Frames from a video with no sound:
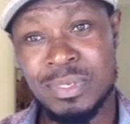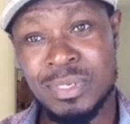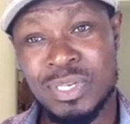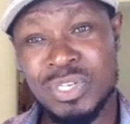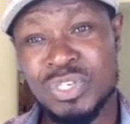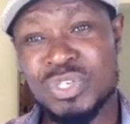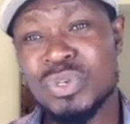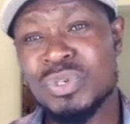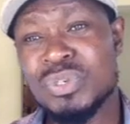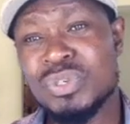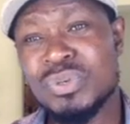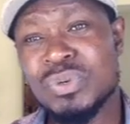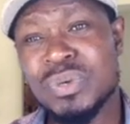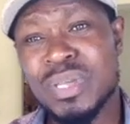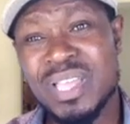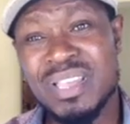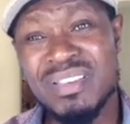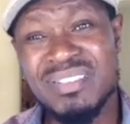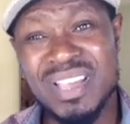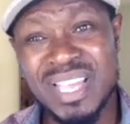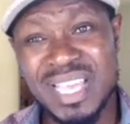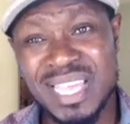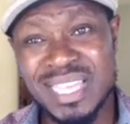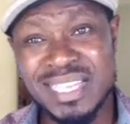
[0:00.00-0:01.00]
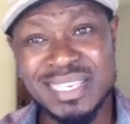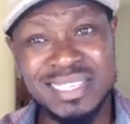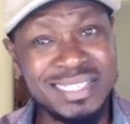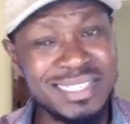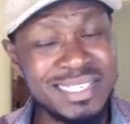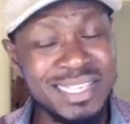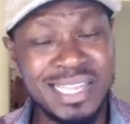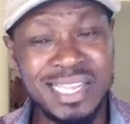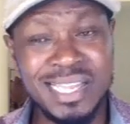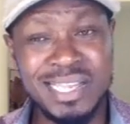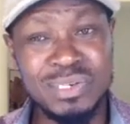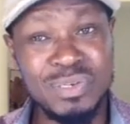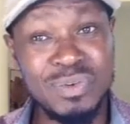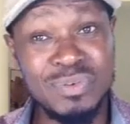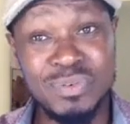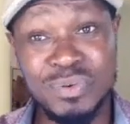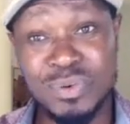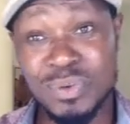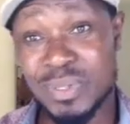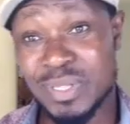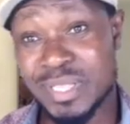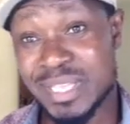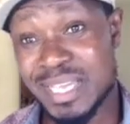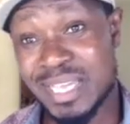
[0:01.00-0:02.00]
Don't you ever get tired of
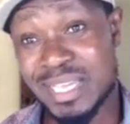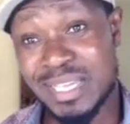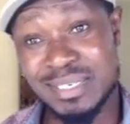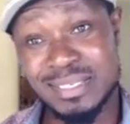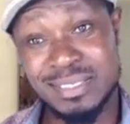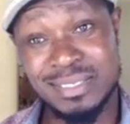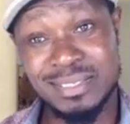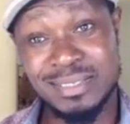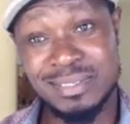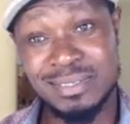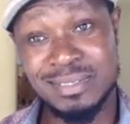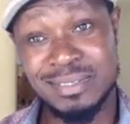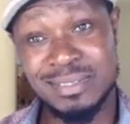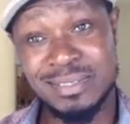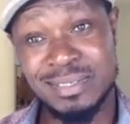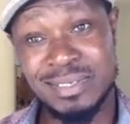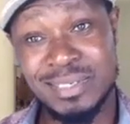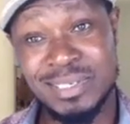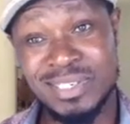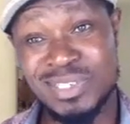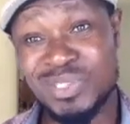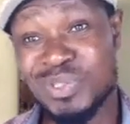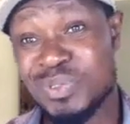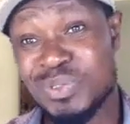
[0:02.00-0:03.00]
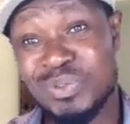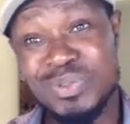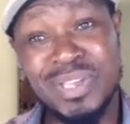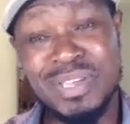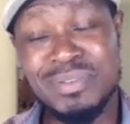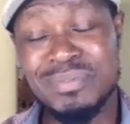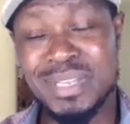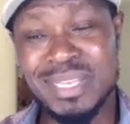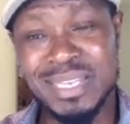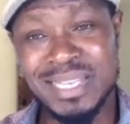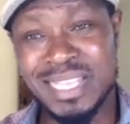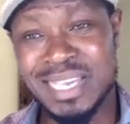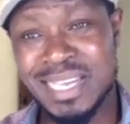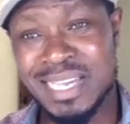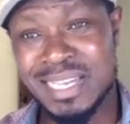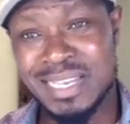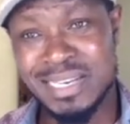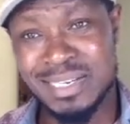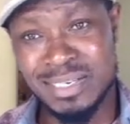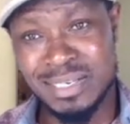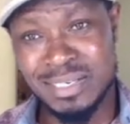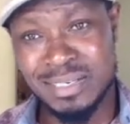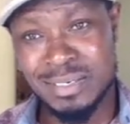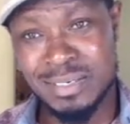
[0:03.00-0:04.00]
all that? Don't you ever
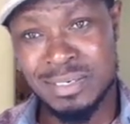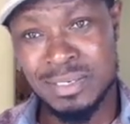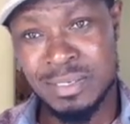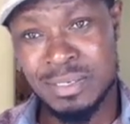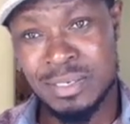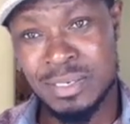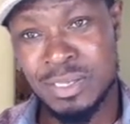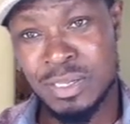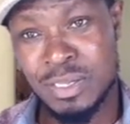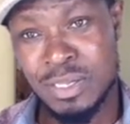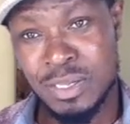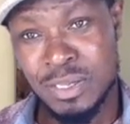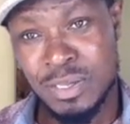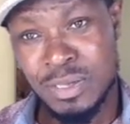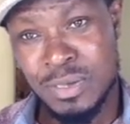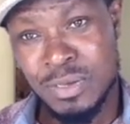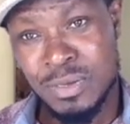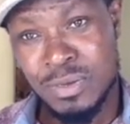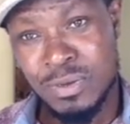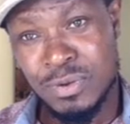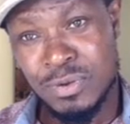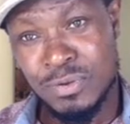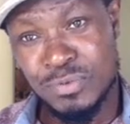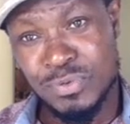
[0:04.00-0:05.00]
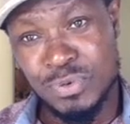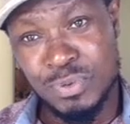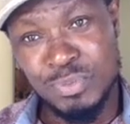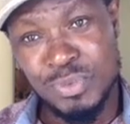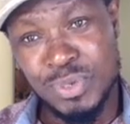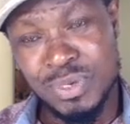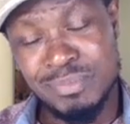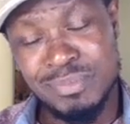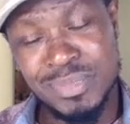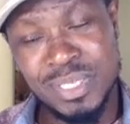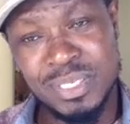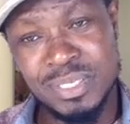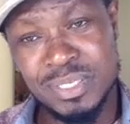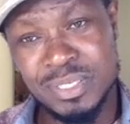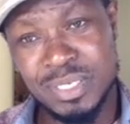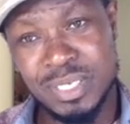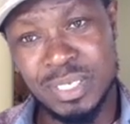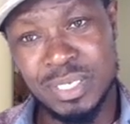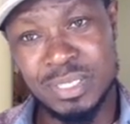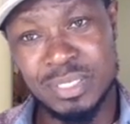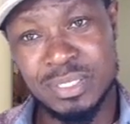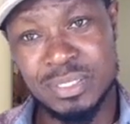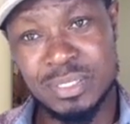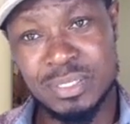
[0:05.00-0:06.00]
learn from your
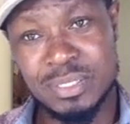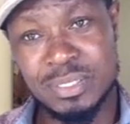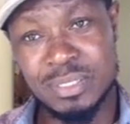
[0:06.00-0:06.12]
mistakes?